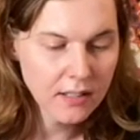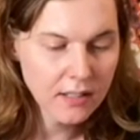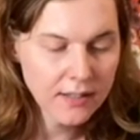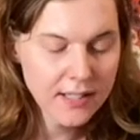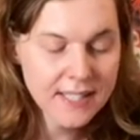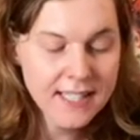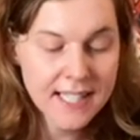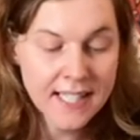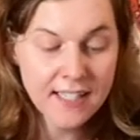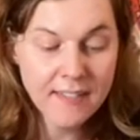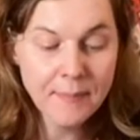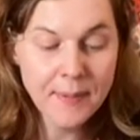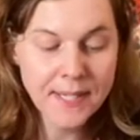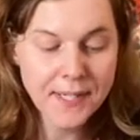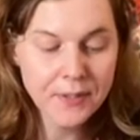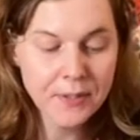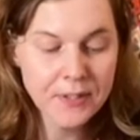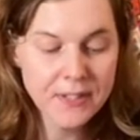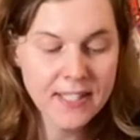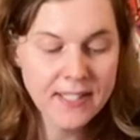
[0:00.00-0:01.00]
the Ten of
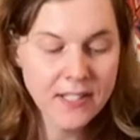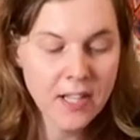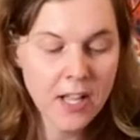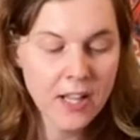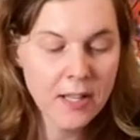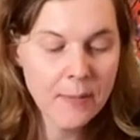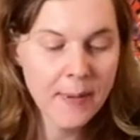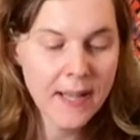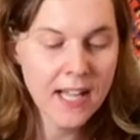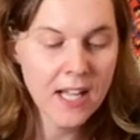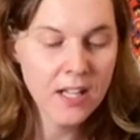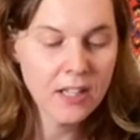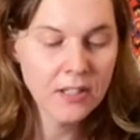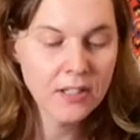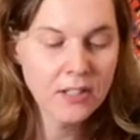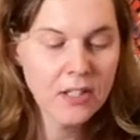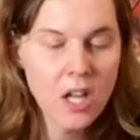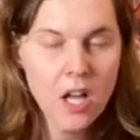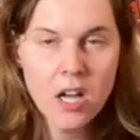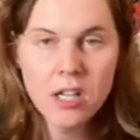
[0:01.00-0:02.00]
Pentacles is all about
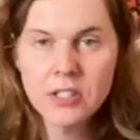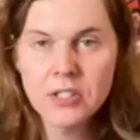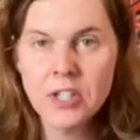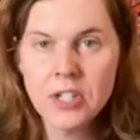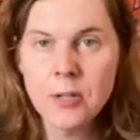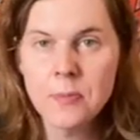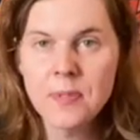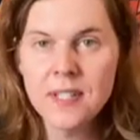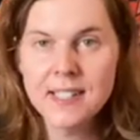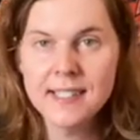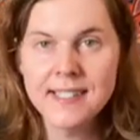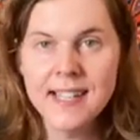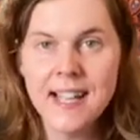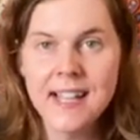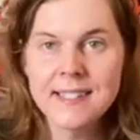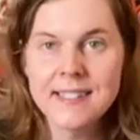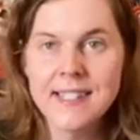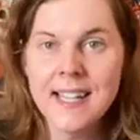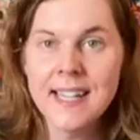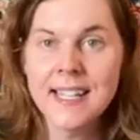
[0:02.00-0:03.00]
long-term
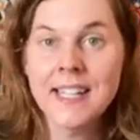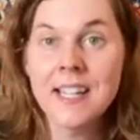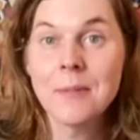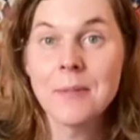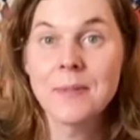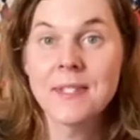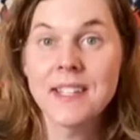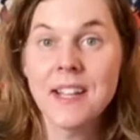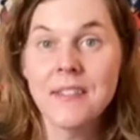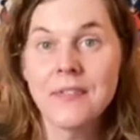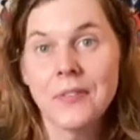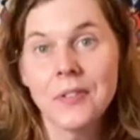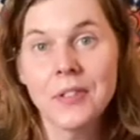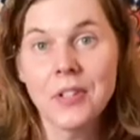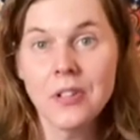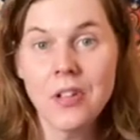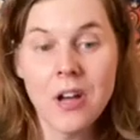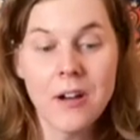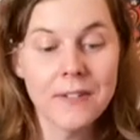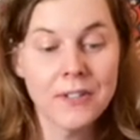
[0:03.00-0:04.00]
success, setting up stuff for the
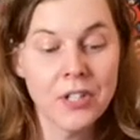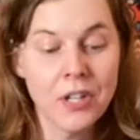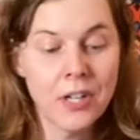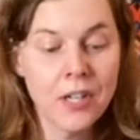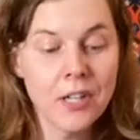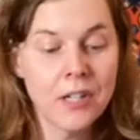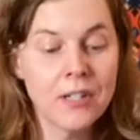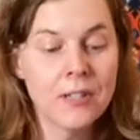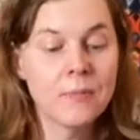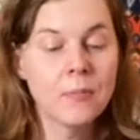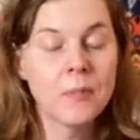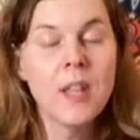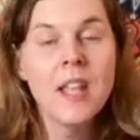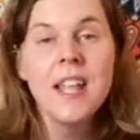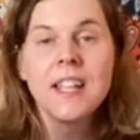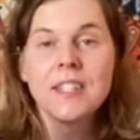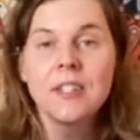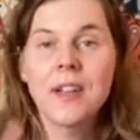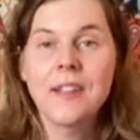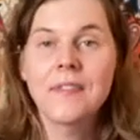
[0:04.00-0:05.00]
long term.
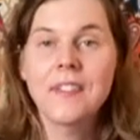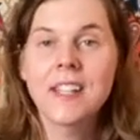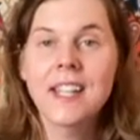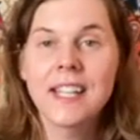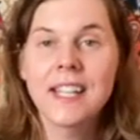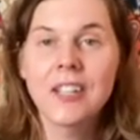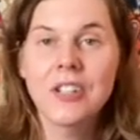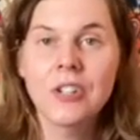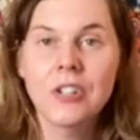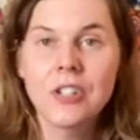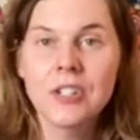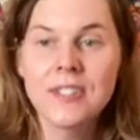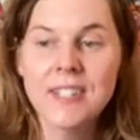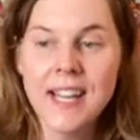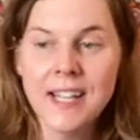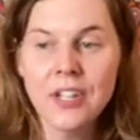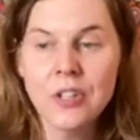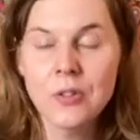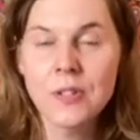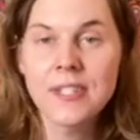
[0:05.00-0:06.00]
So I feel like you're
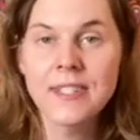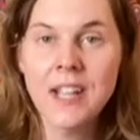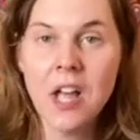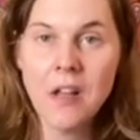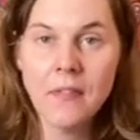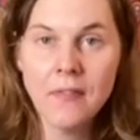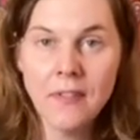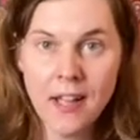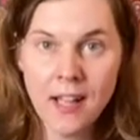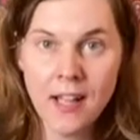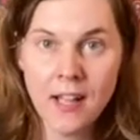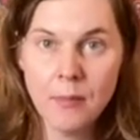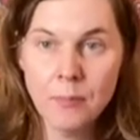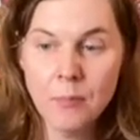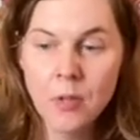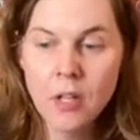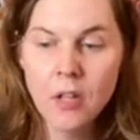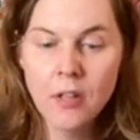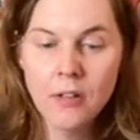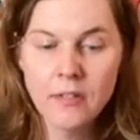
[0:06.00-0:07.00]
setting yourself up
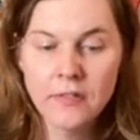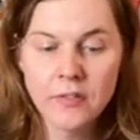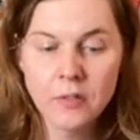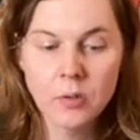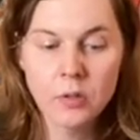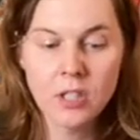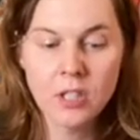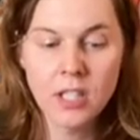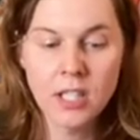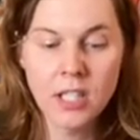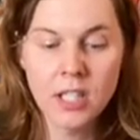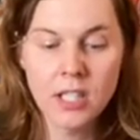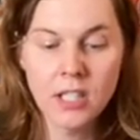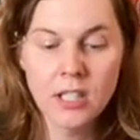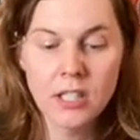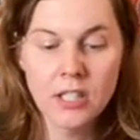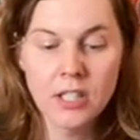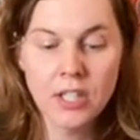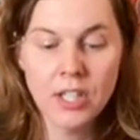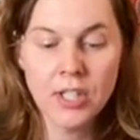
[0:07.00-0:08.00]
for,
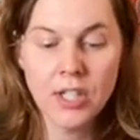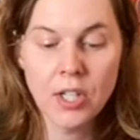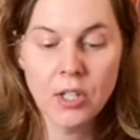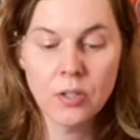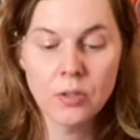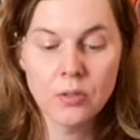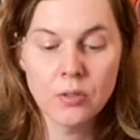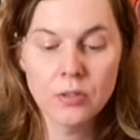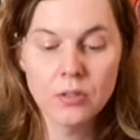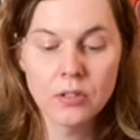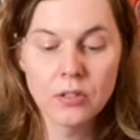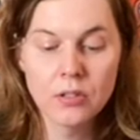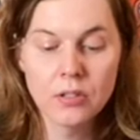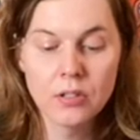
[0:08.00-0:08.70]
you know,